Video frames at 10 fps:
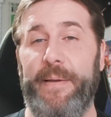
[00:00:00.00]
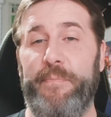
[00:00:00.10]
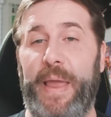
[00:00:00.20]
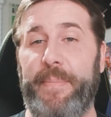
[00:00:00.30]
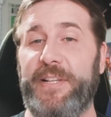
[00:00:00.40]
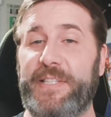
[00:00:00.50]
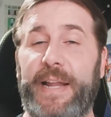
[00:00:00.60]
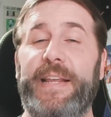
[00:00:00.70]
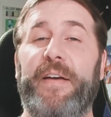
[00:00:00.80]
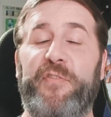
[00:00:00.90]
Maybe
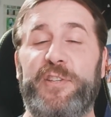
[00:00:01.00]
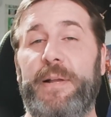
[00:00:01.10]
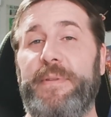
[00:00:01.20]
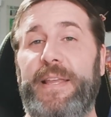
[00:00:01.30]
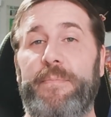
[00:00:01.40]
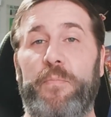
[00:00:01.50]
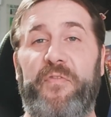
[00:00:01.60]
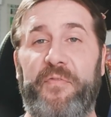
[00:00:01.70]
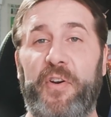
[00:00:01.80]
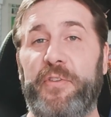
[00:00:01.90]
setting up for something
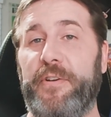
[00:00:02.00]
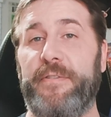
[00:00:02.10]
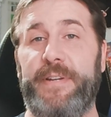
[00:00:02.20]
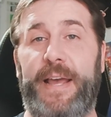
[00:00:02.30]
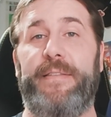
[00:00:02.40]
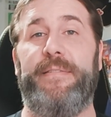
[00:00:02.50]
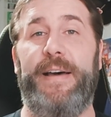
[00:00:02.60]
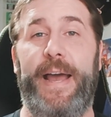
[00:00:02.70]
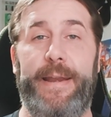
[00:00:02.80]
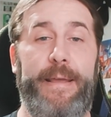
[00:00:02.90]
further down the
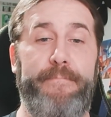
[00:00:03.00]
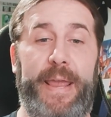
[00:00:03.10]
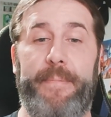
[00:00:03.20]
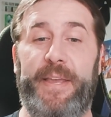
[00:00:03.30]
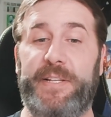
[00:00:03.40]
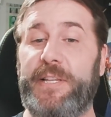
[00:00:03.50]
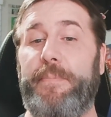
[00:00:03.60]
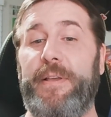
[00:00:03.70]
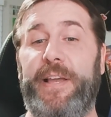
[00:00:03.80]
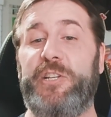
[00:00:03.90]
line and maybe a
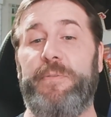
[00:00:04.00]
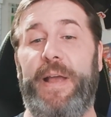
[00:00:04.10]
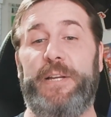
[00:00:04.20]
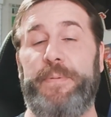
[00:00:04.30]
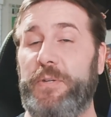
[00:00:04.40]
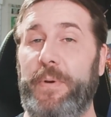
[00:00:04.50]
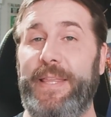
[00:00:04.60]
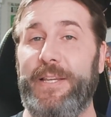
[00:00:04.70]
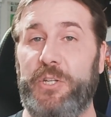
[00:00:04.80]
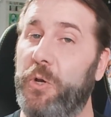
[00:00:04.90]
stipulation match
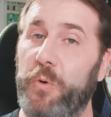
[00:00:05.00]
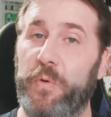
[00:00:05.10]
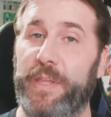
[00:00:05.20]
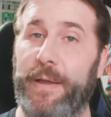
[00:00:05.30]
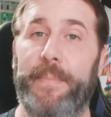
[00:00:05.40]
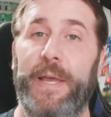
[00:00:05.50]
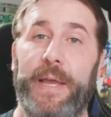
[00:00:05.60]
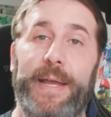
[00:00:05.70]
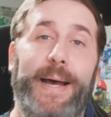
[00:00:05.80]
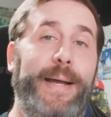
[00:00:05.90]
between the two of them
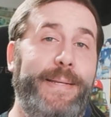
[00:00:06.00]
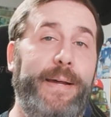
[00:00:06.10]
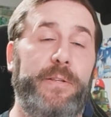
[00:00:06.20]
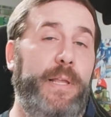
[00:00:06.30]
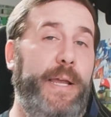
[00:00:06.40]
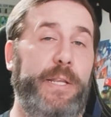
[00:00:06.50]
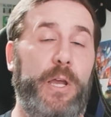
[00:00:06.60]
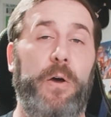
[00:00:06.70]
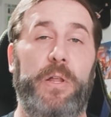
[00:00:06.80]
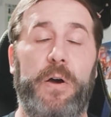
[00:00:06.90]
down the line to
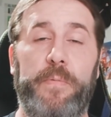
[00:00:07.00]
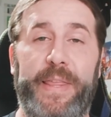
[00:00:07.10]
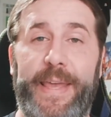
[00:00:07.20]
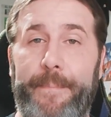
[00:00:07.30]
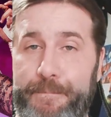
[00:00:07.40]
go along with it.